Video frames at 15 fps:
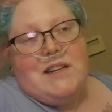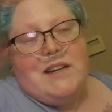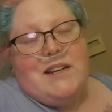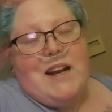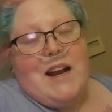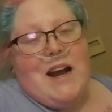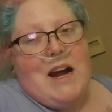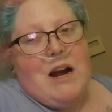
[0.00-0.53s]
an
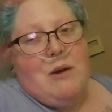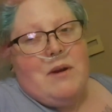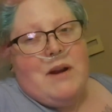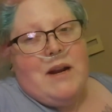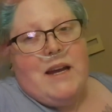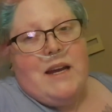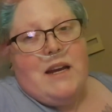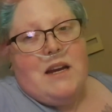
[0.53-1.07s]
hour
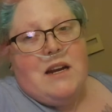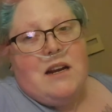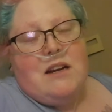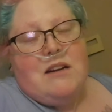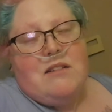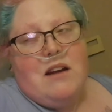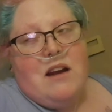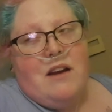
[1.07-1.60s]
later,
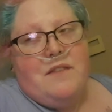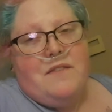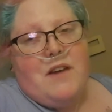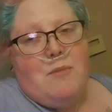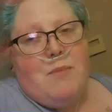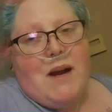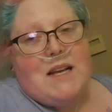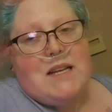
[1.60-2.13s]
I
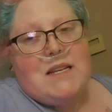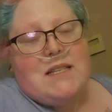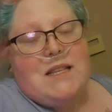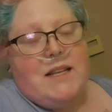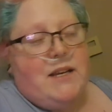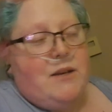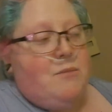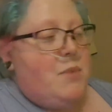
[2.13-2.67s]
fell back
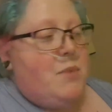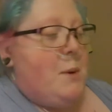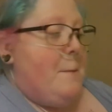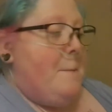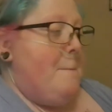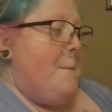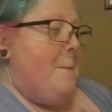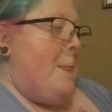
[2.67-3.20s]
asleep,
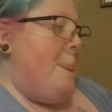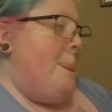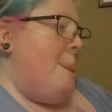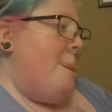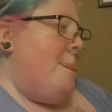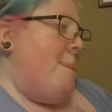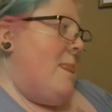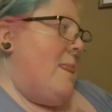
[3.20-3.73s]

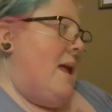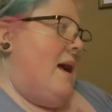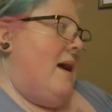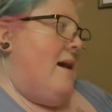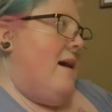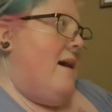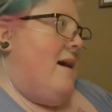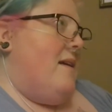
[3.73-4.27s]

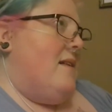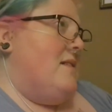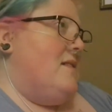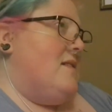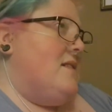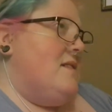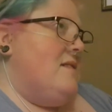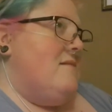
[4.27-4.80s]

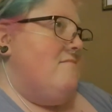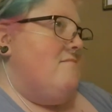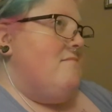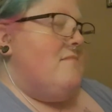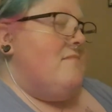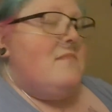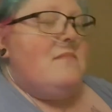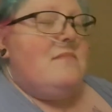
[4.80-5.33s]
and
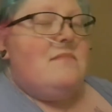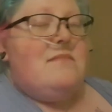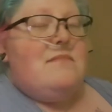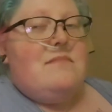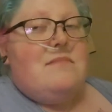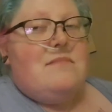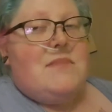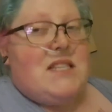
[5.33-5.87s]

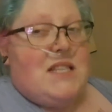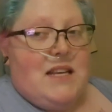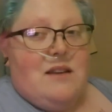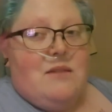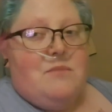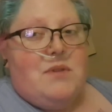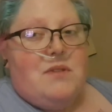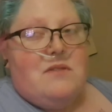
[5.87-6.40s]

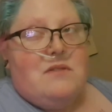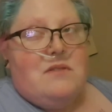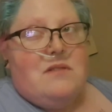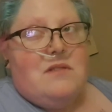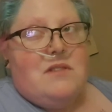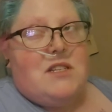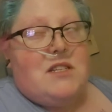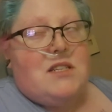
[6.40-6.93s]
sleep
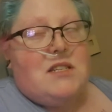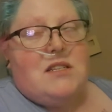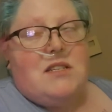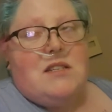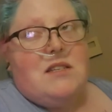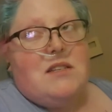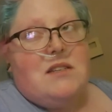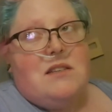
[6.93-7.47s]

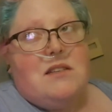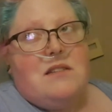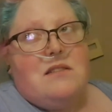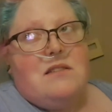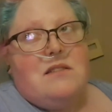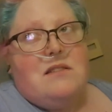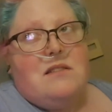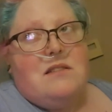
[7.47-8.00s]
just
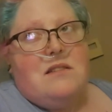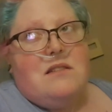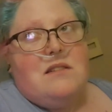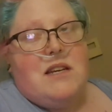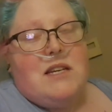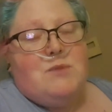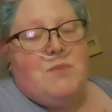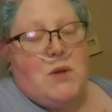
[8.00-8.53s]

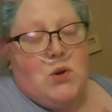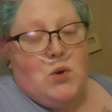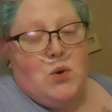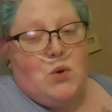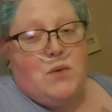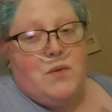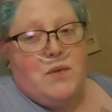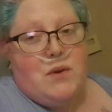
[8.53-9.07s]
has been
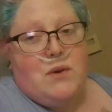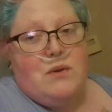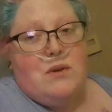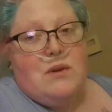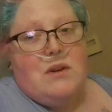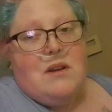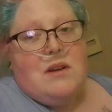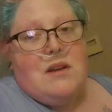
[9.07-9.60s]

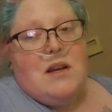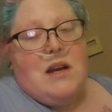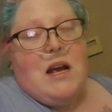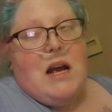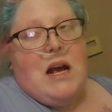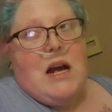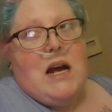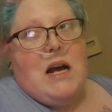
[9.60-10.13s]
awful,
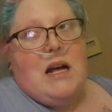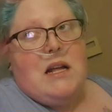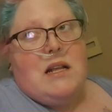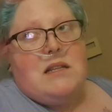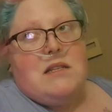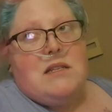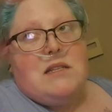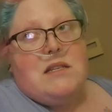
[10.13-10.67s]

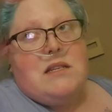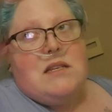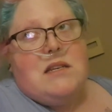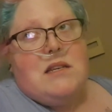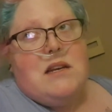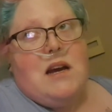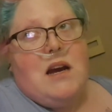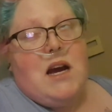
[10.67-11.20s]
and
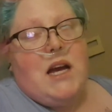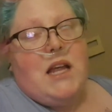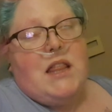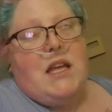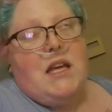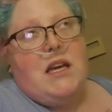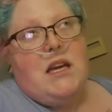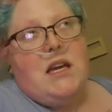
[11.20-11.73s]
I
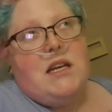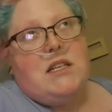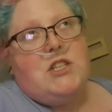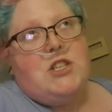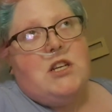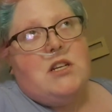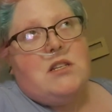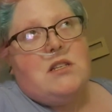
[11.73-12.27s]
think it's
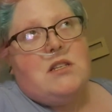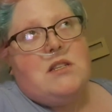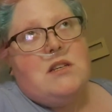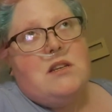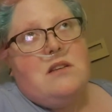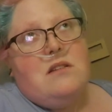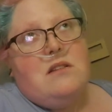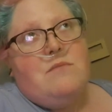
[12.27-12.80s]

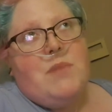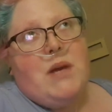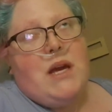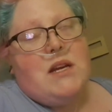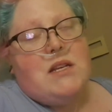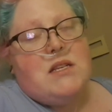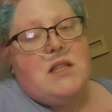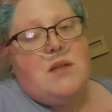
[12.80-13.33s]
just
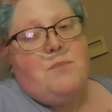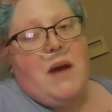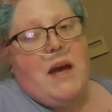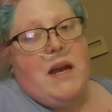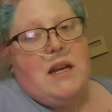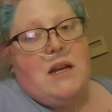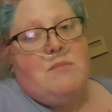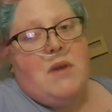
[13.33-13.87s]
because of the
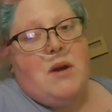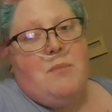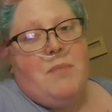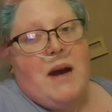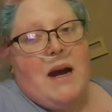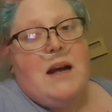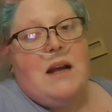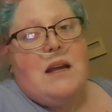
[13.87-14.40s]
pain in my
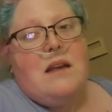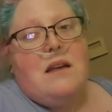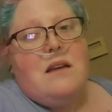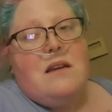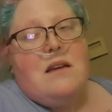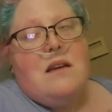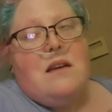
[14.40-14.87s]
back.